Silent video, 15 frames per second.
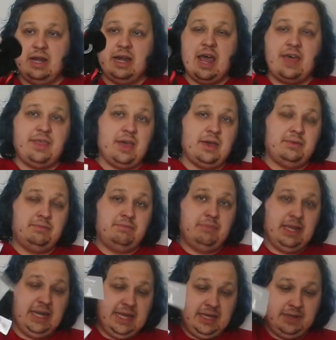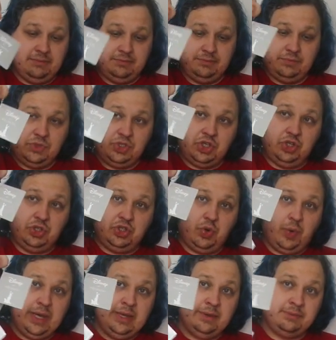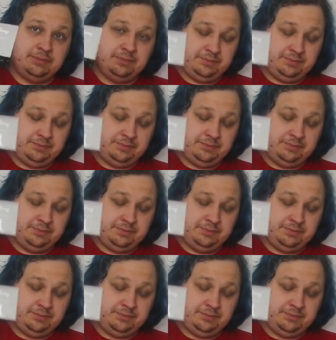Another mini chew toy,